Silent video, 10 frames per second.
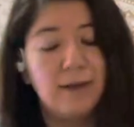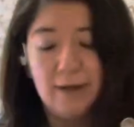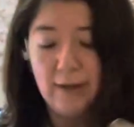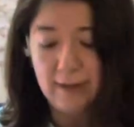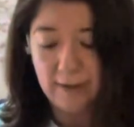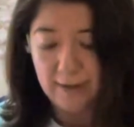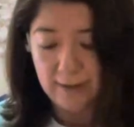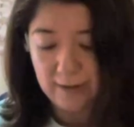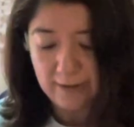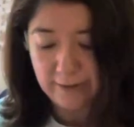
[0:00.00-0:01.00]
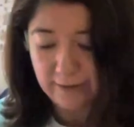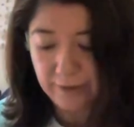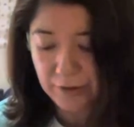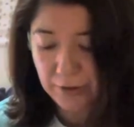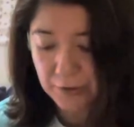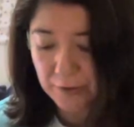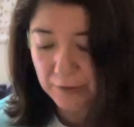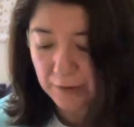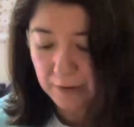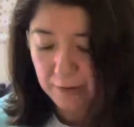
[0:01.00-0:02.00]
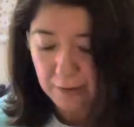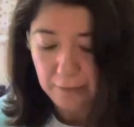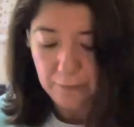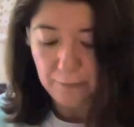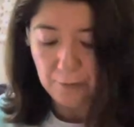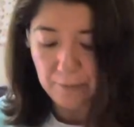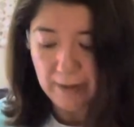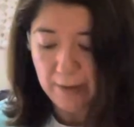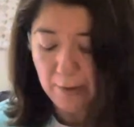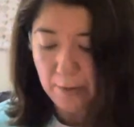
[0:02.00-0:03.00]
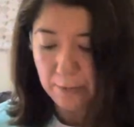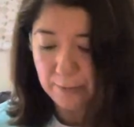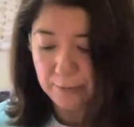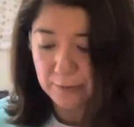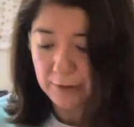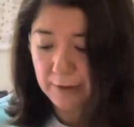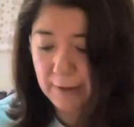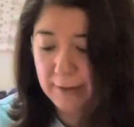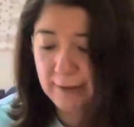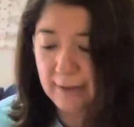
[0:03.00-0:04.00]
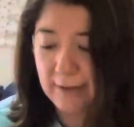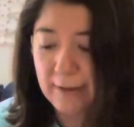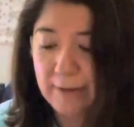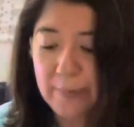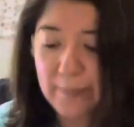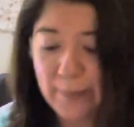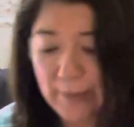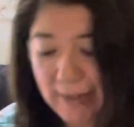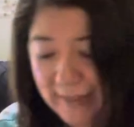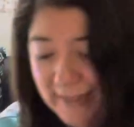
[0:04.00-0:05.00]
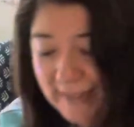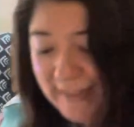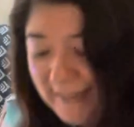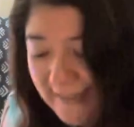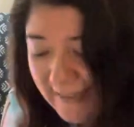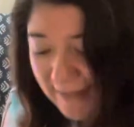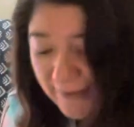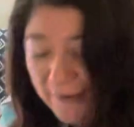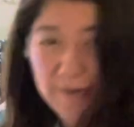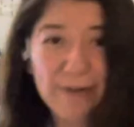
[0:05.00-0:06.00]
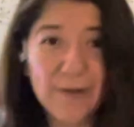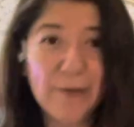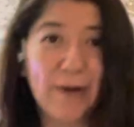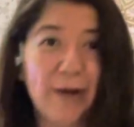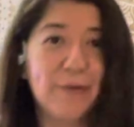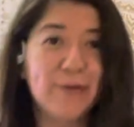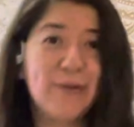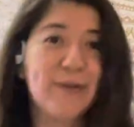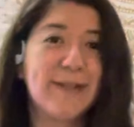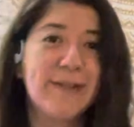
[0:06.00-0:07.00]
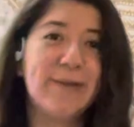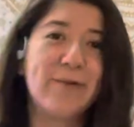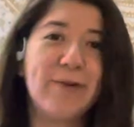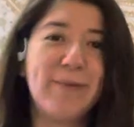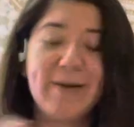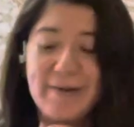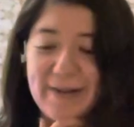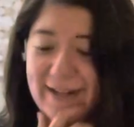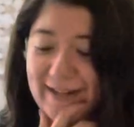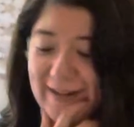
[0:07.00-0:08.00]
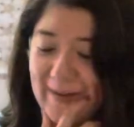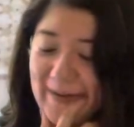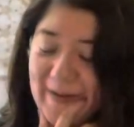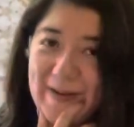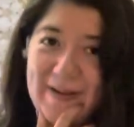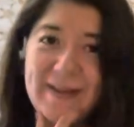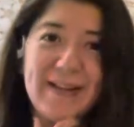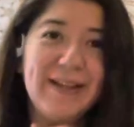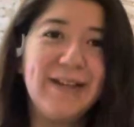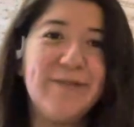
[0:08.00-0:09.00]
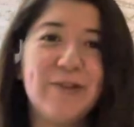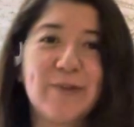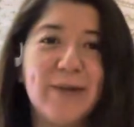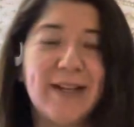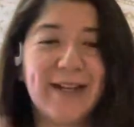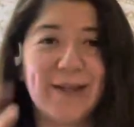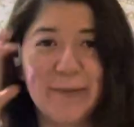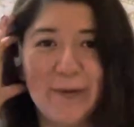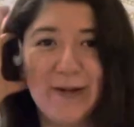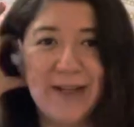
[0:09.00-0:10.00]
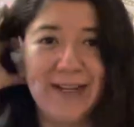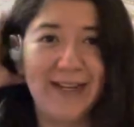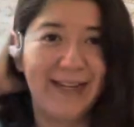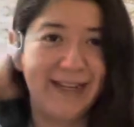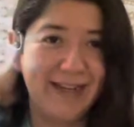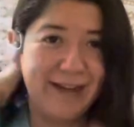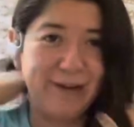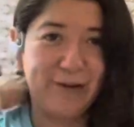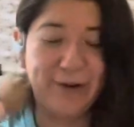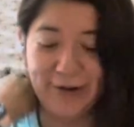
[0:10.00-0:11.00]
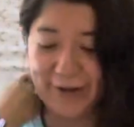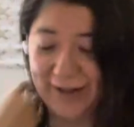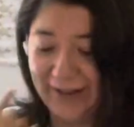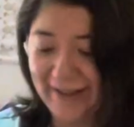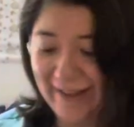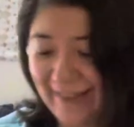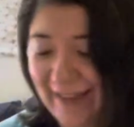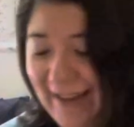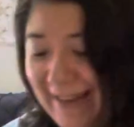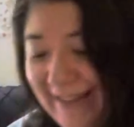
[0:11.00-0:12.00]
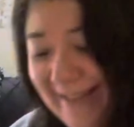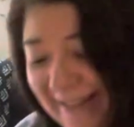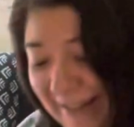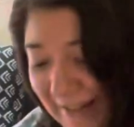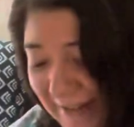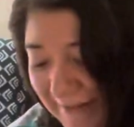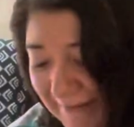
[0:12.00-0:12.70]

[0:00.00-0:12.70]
and this is just for my own practice. If you didn't know how to use it, don't worry about it. If you just want to get one and then learn, that's, you know,